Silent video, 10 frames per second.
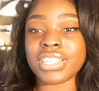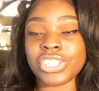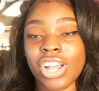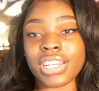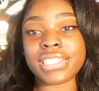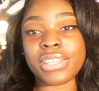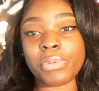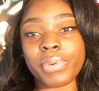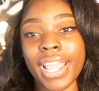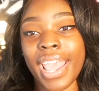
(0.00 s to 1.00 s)
the Charlotte
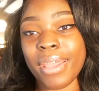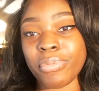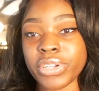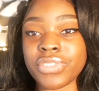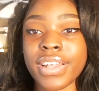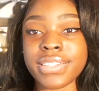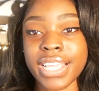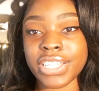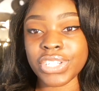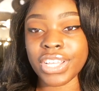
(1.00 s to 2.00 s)
Tilbury Airbrush
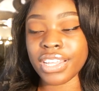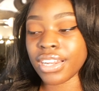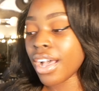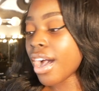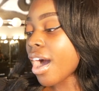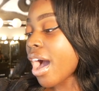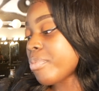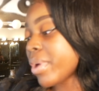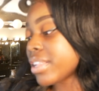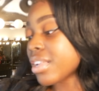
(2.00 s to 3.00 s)
Foundation.
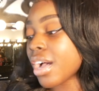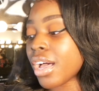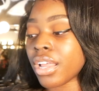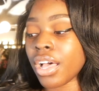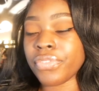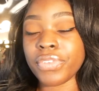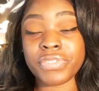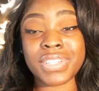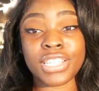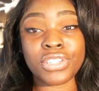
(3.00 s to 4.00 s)
I'm wearing the colour
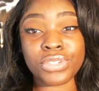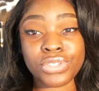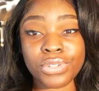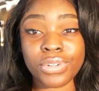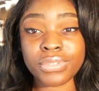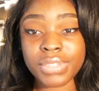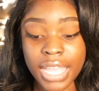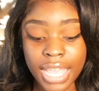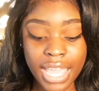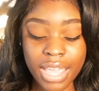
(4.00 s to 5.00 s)
15 Neutral.
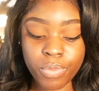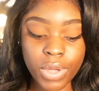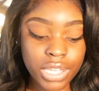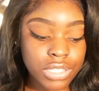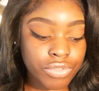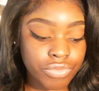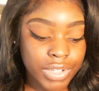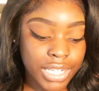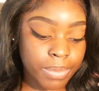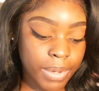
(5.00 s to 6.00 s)
It works
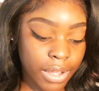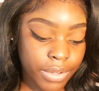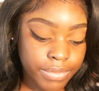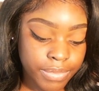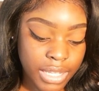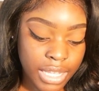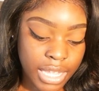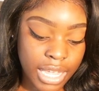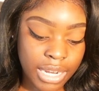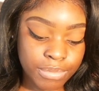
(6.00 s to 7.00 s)
really well,
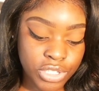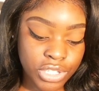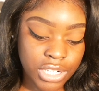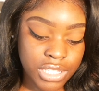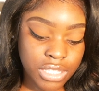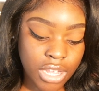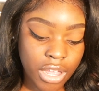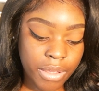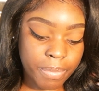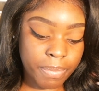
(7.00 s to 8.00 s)
and I'm just gonna
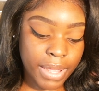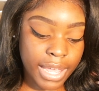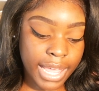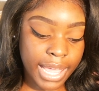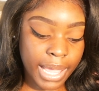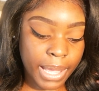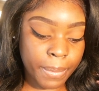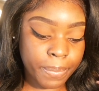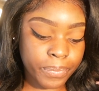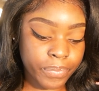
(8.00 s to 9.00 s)
start by
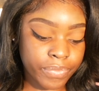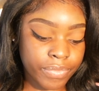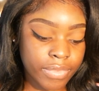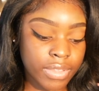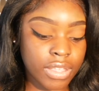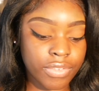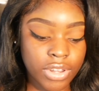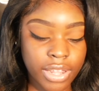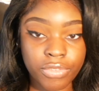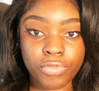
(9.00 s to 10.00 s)

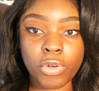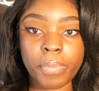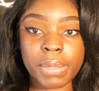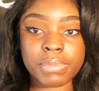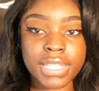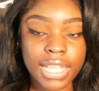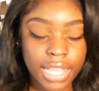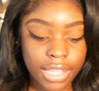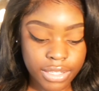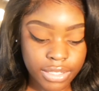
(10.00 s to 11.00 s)
like 4 pumps
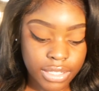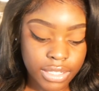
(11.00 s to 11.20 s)
there.